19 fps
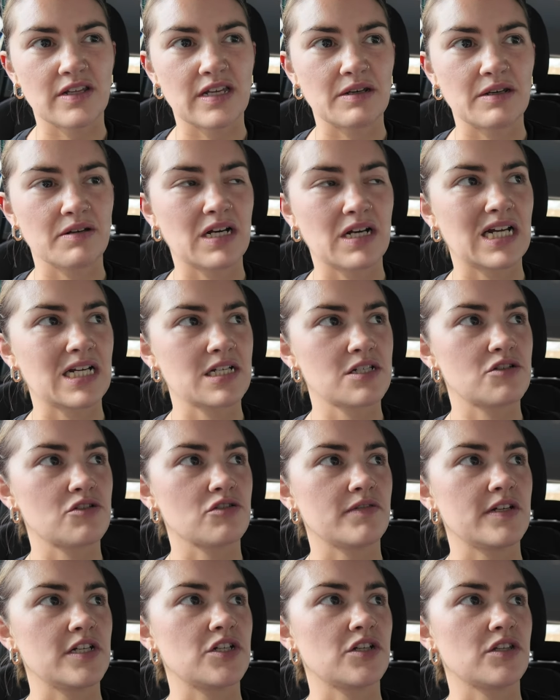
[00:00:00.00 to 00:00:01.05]
I think last
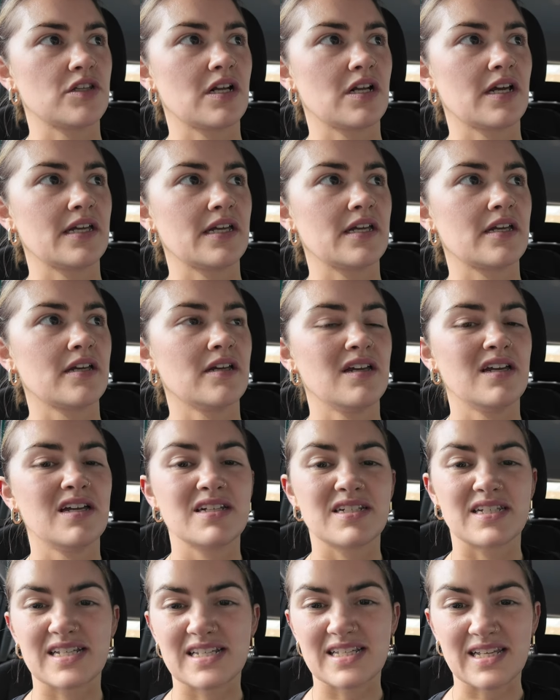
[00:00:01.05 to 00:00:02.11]
saw each other like
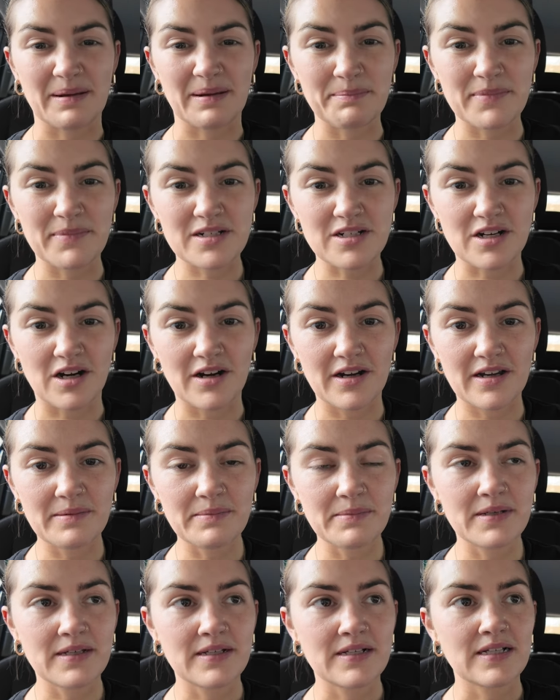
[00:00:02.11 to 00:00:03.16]
December
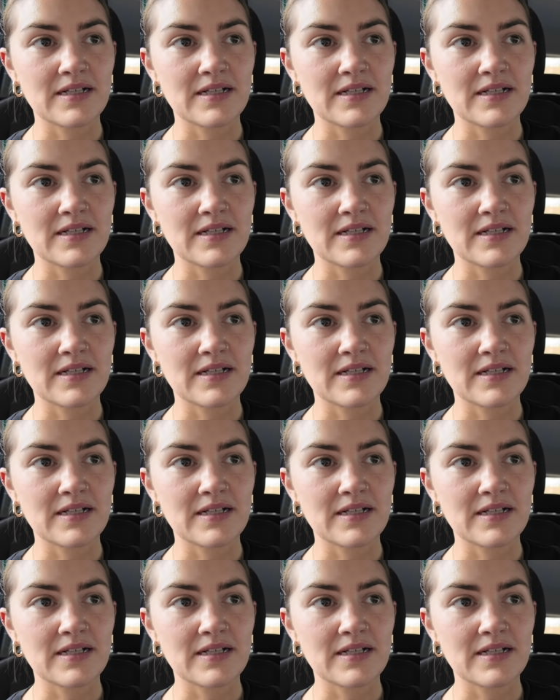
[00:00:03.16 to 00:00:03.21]
time.